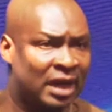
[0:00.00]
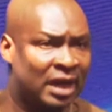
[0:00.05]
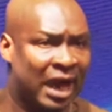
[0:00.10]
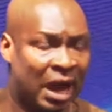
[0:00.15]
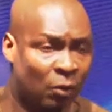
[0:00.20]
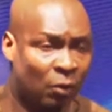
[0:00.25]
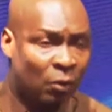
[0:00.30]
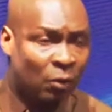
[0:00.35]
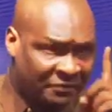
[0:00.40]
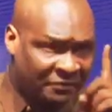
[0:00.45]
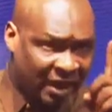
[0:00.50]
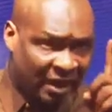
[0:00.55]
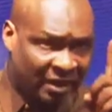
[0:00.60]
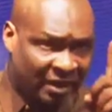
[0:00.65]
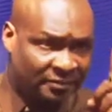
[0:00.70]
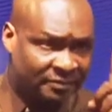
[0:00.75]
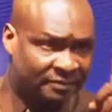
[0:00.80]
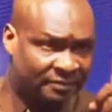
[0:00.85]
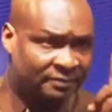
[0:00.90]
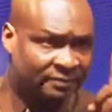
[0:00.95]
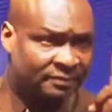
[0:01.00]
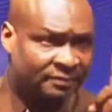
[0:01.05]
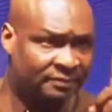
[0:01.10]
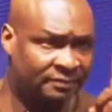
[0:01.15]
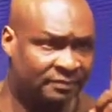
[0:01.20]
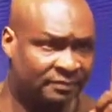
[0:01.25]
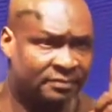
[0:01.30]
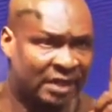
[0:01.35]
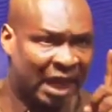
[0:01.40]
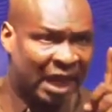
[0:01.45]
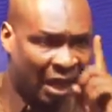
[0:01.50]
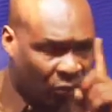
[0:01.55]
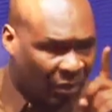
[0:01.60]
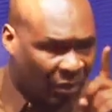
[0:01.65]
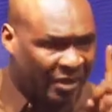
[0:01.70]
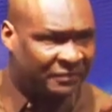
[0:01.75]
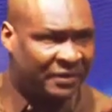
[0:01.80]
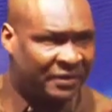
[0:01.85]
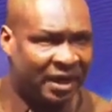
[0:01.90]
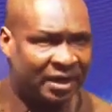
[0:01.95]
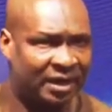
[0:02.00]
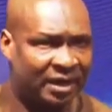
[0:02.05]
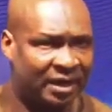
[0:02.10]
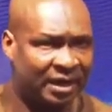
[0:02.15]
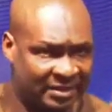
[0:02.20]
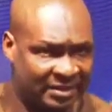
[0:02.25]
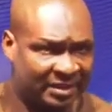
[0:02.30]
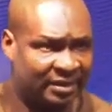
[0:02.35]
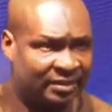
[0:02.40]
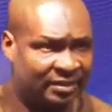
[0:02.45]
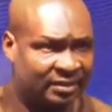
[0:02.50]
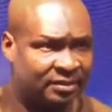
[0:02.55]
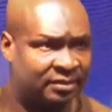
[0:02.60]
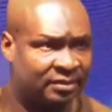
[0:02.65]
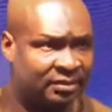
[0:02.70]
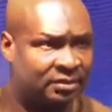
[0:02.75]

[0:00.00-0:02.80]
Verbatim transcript: However, however, listen,